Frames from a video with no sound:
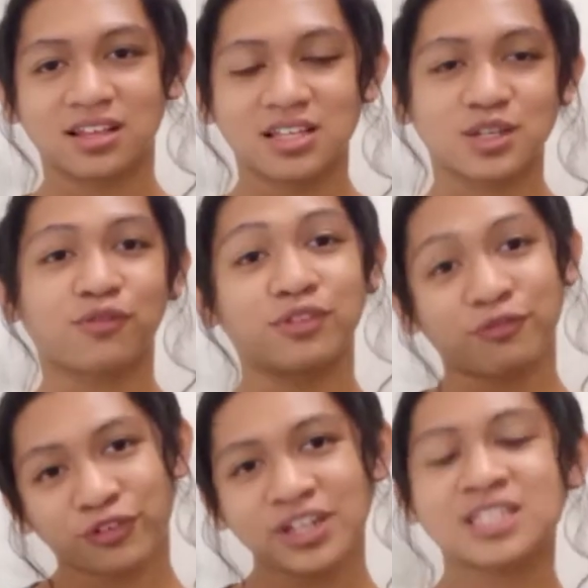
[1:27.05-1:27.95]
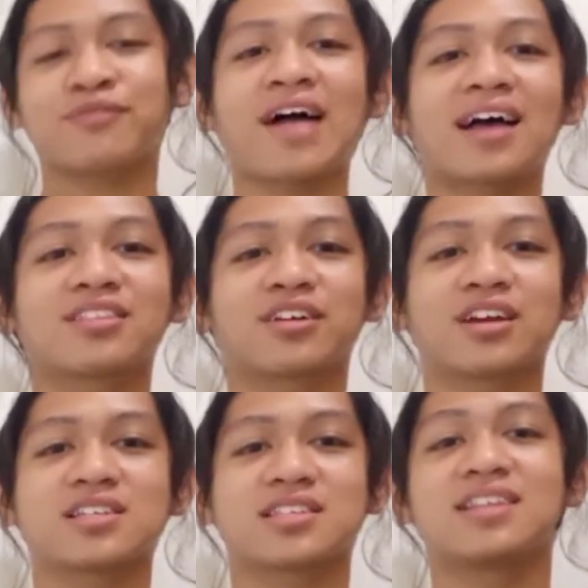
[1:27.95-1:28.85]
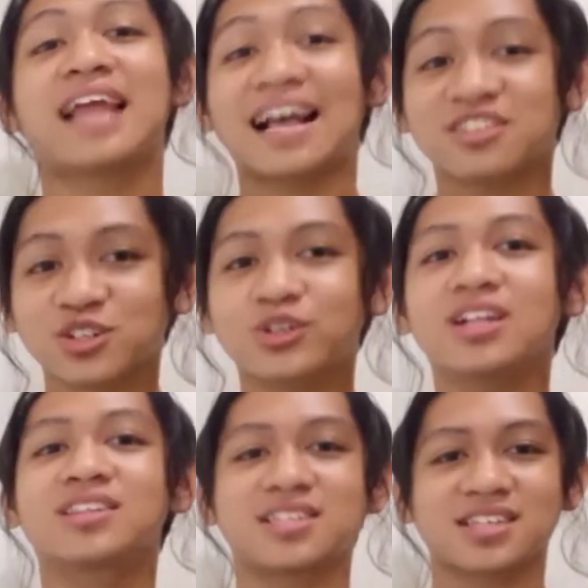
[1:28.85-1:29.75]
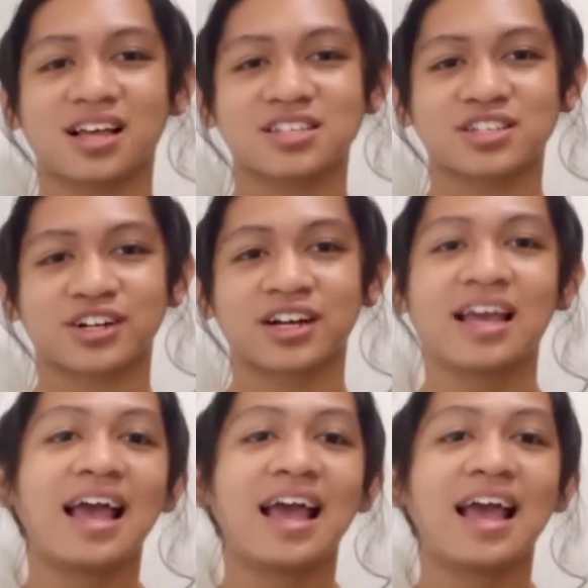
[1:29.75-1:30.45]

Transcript: So the first factor is the natural disaster,